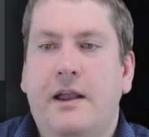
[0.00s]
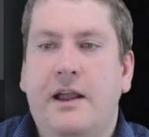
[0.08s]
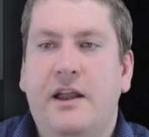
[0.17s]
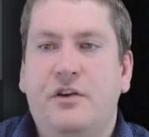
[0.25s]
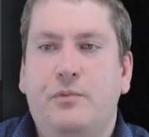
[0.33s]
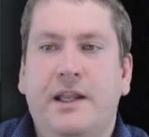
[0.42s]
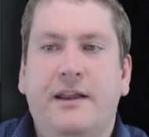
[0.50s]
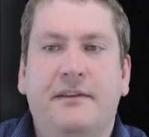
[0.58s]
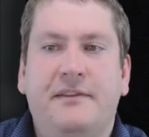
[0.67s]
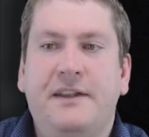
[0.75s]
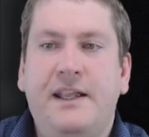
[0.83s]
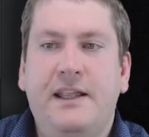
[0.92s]
And we can
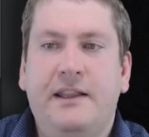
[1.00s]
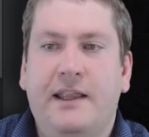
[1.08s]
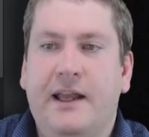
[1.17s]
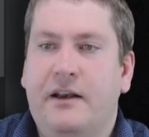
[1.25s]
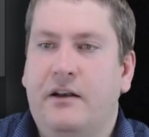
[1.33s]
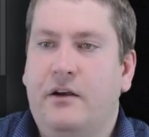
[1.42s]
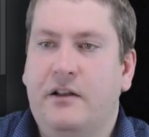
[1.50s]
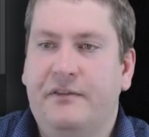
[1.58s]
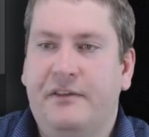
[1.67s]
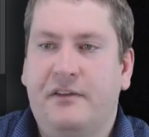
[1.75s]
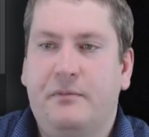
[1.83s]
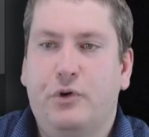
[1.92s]
see that all of
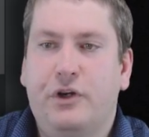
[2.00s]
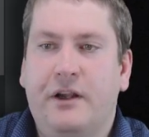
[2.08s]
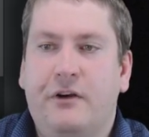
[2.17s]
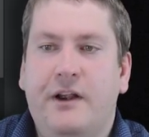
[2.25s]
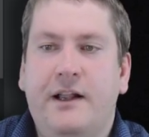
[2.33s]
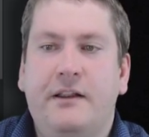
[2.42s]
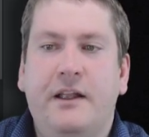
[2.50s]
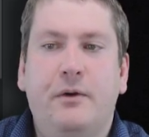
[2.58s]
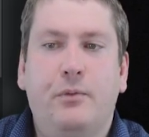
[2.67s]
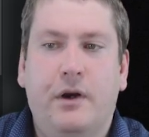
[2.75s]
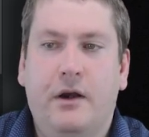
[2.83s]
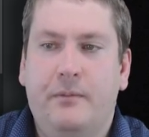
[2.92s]
this is printed correctly.
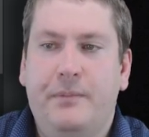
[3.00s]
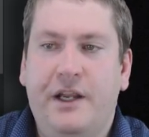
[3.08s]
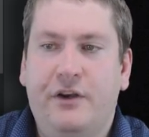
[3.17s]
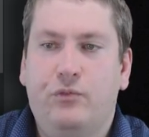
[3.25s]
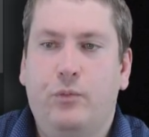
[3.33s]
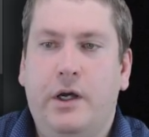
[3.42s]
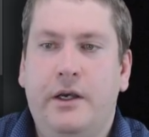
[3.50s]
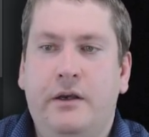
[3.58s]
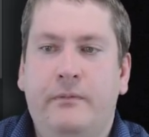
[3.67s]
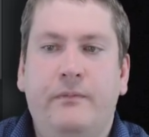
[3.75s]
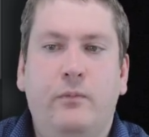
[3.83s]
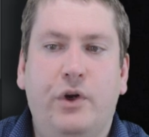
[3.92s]
We're on page 1.